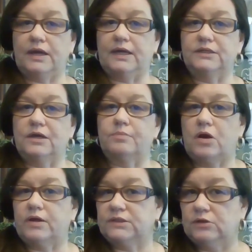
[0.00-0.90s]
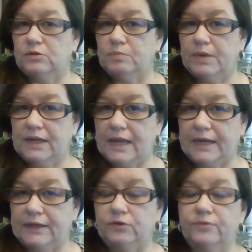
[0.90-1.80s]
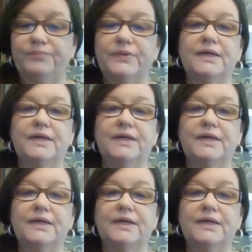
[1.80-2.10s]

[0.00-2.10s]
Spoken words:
end up costing you money later.